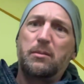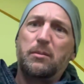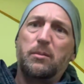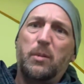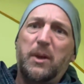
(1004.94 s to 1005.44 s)

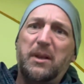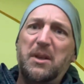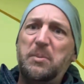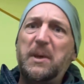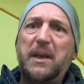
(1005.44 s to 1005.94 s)
one of
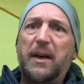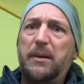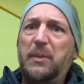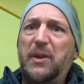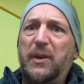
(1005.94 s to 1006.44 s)
these wee
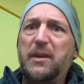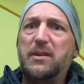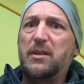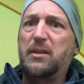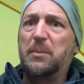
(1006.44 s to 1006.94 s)
Garmin things
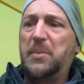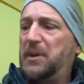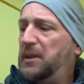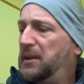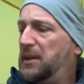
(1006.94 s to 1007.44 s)
or
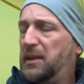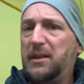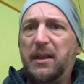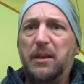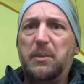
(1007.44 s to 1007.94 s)
something that you can
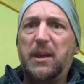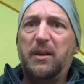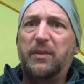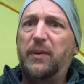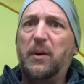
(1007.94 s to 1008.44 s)
take with your
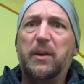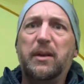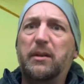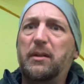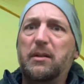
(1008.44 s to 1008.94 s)
foot on
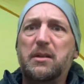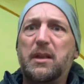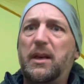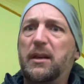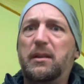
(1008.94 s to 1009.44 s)
your
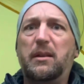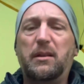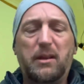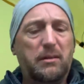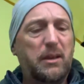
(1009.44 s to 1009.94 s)
rucksack.
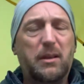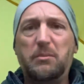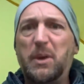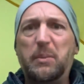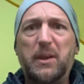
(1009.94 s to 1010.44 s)
You can
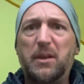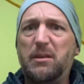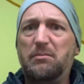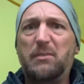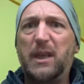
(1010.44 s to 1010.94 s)
maybe just
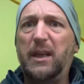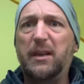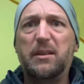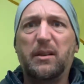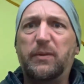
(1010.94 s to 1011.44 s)

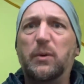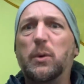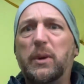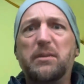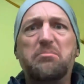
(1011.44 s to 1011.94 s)
connect your
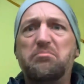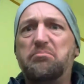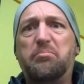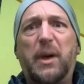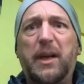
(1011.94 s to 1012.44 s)
phone and
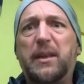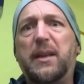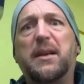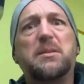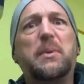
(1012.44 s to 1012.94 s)
ping a
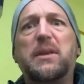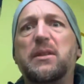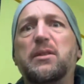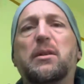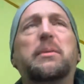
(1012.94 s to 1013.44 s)
text
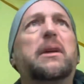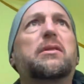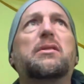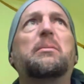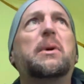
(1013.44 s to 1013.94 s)
message up there
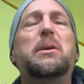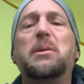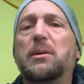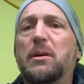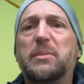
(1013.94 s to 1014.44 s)
somehow,
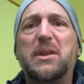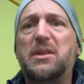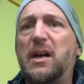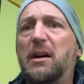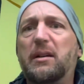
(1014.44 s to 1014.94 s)
up to
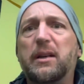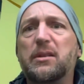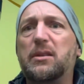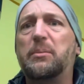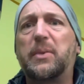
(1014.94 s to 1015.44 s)
satellite or
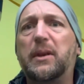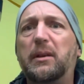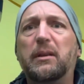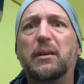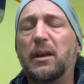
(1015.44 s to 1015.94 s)
something,
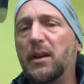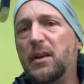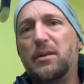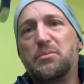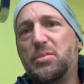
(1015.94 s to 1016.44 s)
and
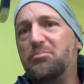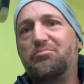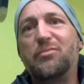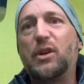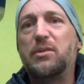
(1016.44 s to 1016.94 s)

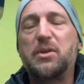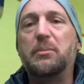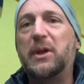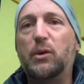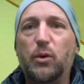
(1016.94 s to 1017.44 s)
you know,
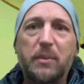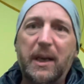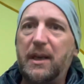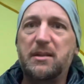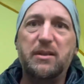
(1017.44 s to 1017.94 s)
somebody at home
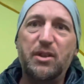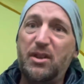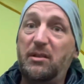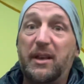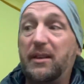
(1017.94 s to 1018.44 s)
gets it,
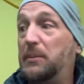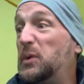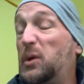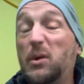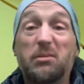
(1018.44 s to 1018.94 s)
just to let them
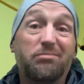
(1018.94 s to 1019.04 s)
know.